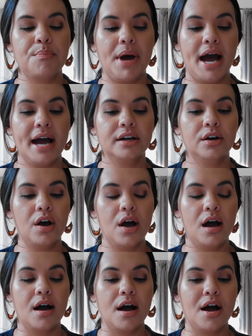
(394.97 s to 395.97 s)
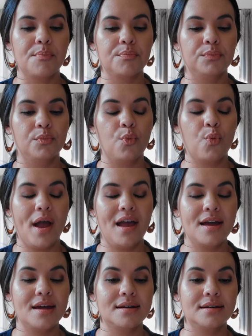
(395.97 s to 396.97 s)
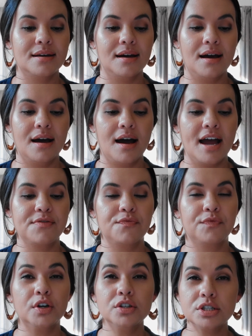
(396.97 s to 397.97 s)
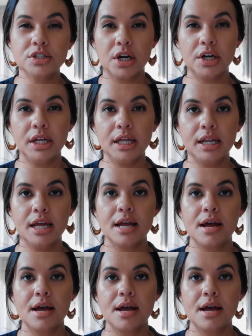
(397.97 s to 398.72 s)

back um, when I first started.